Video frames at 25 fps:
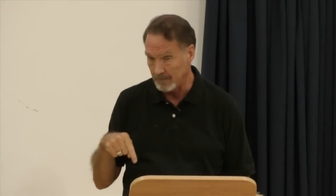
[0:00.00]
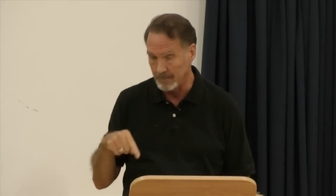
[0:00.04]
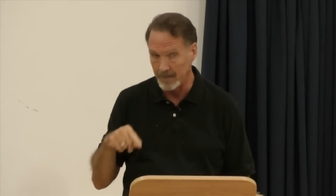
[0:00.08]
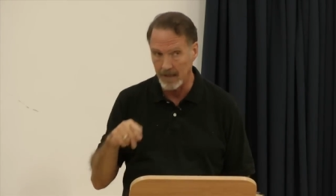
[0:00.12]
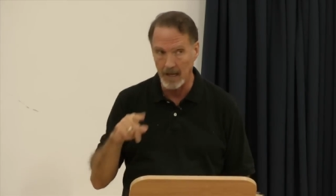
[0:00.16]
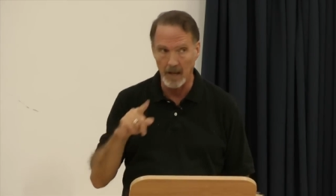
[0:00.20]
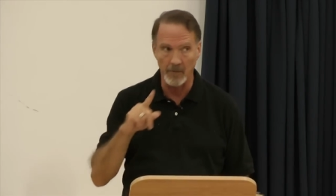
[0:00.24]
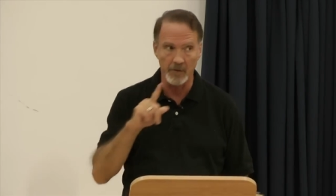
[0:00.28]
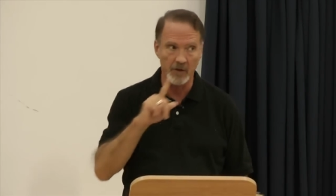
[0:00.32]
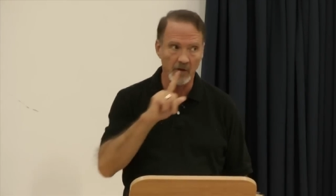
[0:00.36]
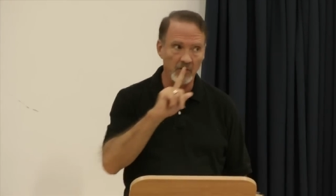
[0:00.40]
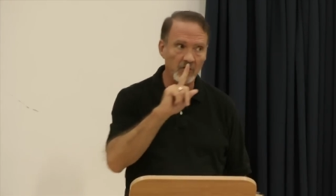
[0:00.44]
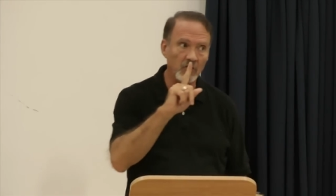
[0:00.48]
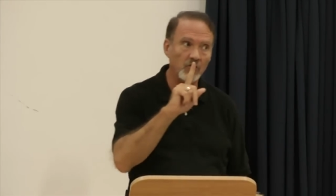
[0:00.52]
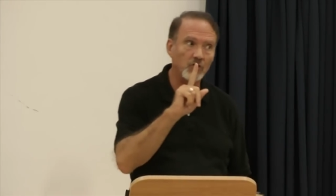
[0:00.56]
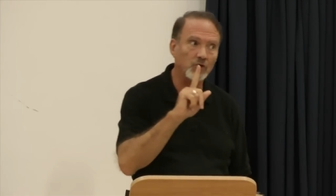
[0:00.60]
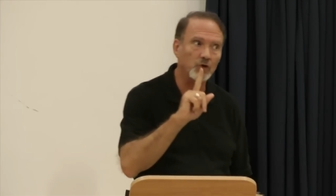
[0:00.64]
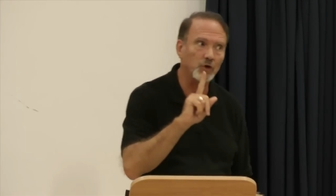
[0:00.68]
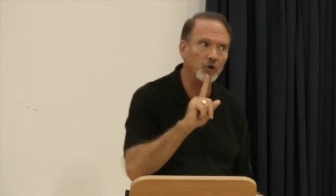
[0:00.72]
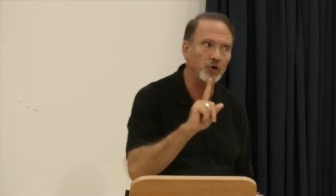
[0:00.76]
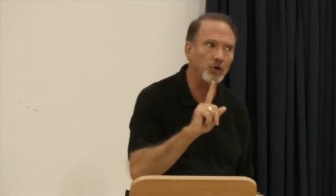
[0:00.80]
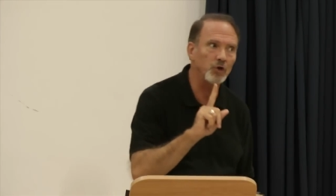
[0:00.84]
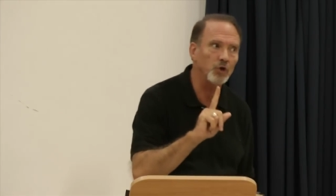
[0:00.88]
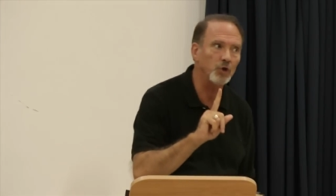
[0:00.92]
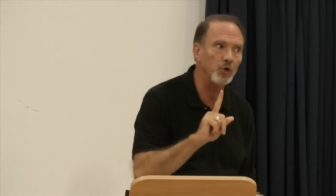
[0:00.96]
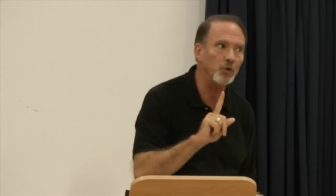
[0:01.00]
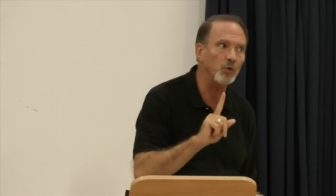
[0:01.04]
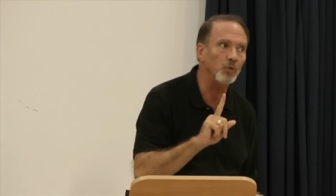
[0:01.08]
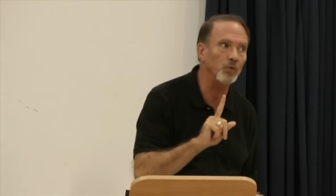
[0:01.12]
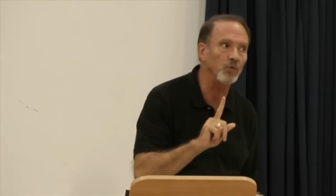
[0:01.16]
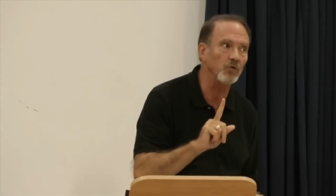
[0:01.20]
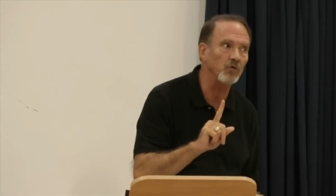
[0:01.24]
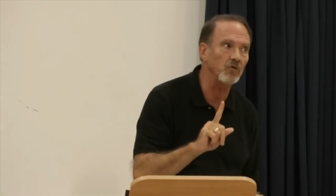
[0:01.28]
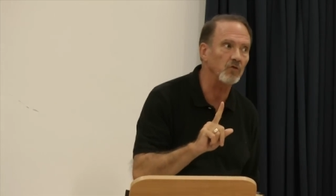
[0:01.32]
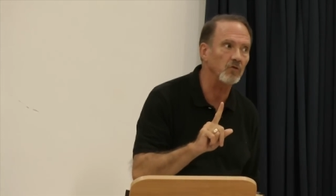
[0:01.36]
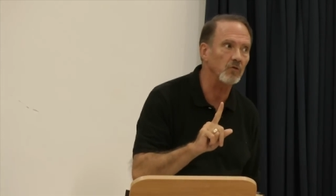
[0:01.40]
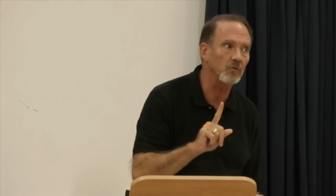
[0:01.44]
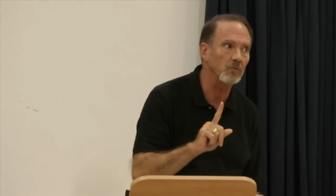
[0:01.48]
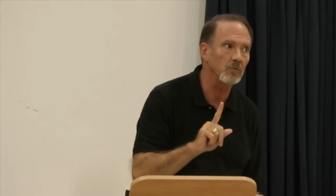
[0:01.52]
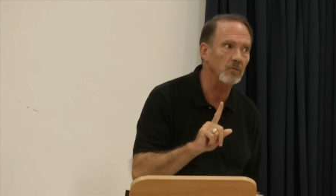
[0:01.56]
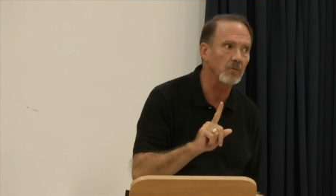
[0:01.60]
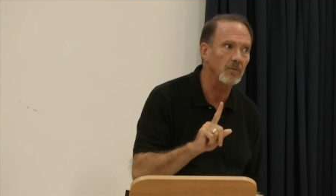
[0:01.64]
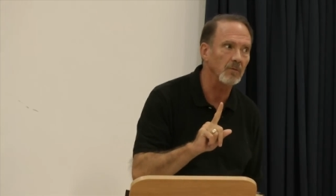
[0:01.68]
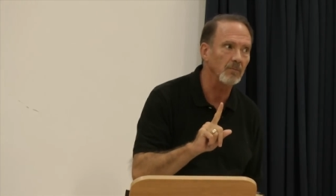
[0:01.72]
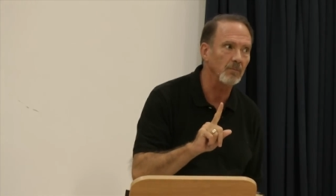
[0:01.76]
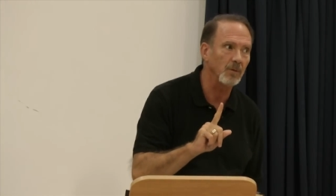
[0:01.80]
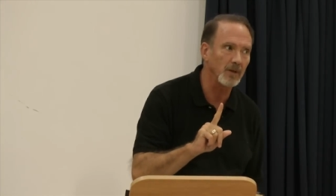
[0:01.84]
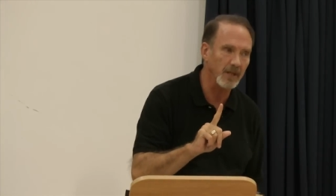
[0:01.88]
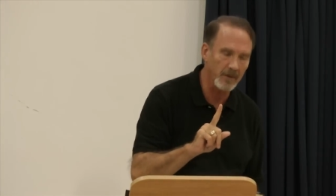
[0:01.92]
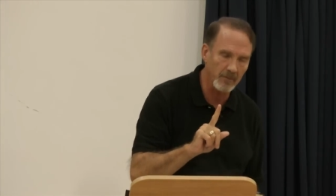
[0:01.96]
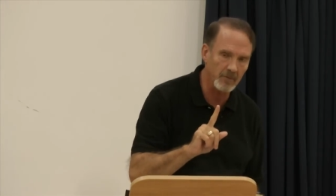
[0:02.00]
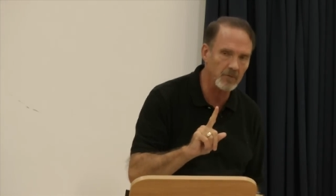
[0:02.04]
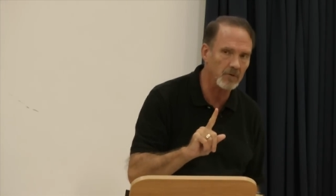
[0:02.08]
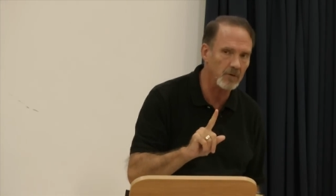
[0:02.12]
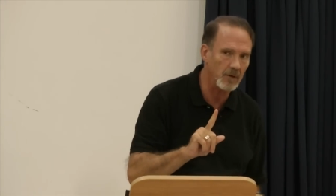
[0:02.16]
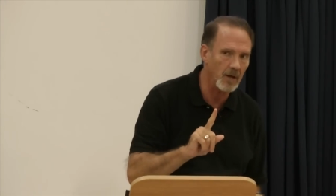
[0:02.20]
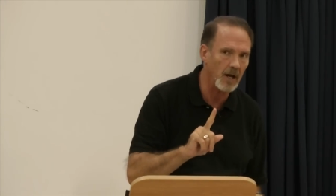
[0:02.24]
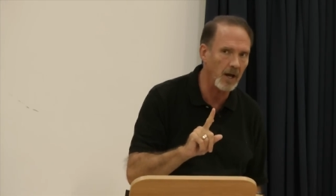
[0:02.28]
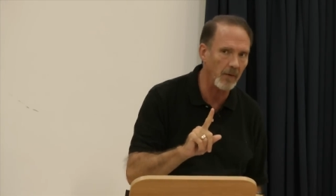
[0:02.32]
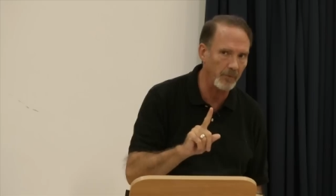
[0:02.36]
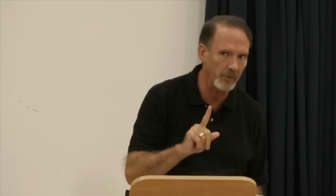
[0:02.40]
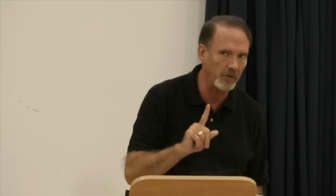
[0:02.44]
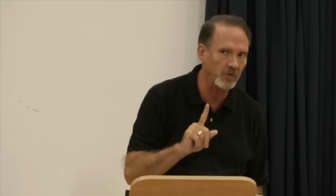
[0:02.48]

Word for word: Now, this is good news. Believe it or not,